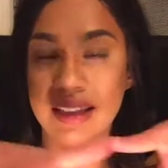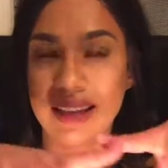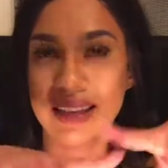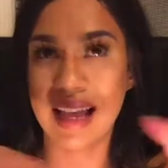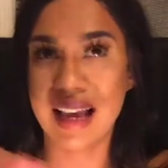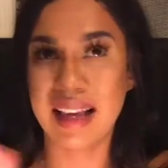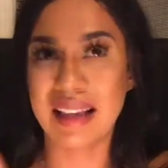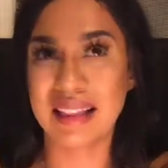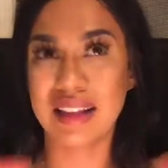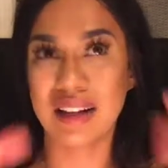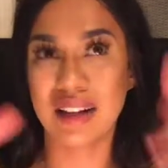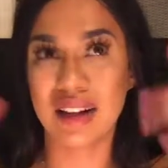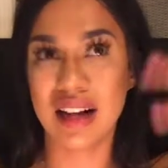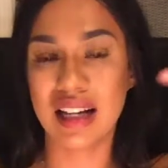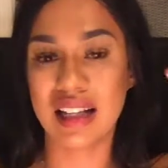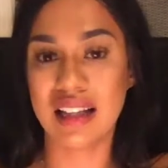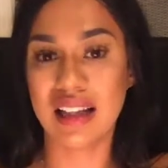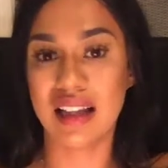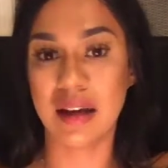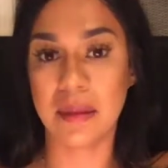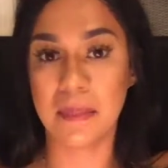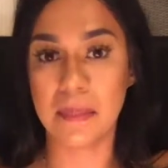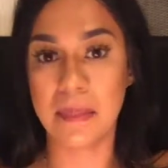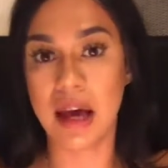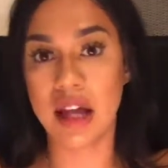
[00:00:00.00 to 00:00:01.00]
like they're kind of
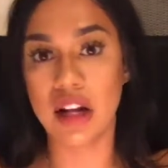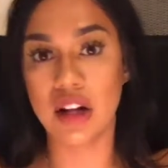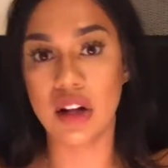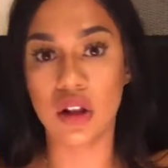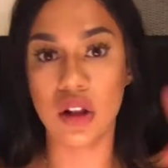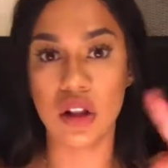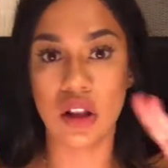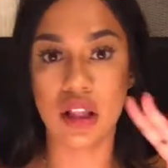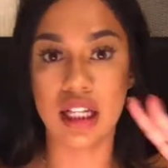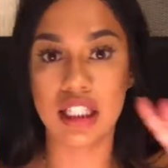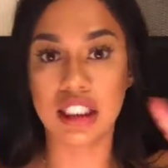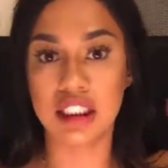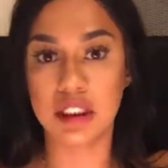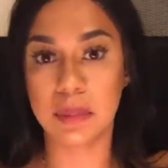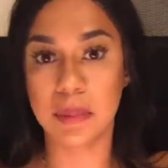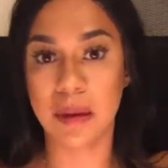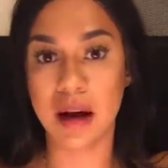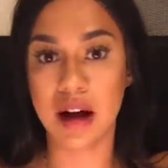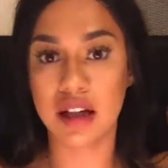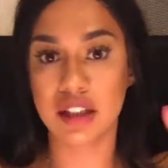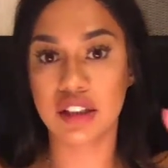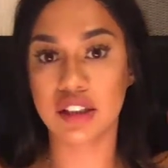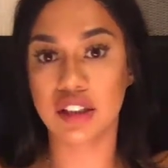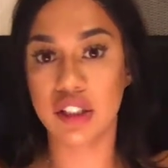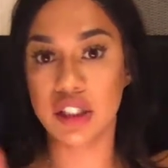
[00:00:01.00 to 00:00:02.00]
like metal lunch
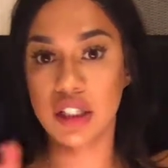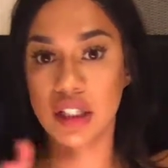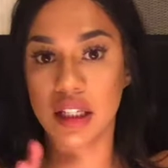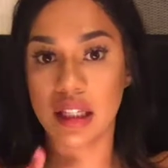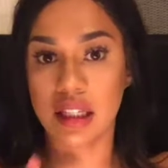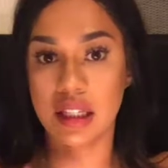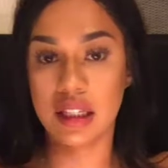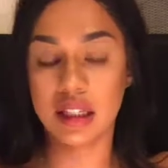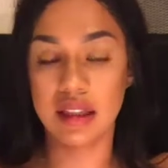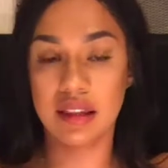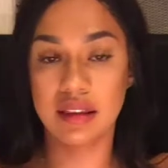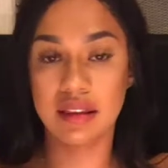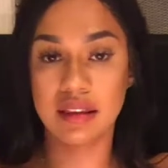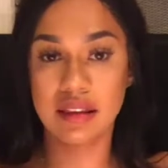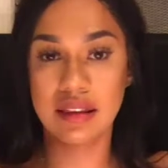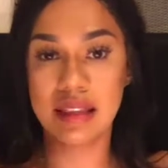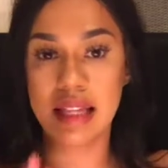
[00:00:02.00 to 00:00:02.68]
box looking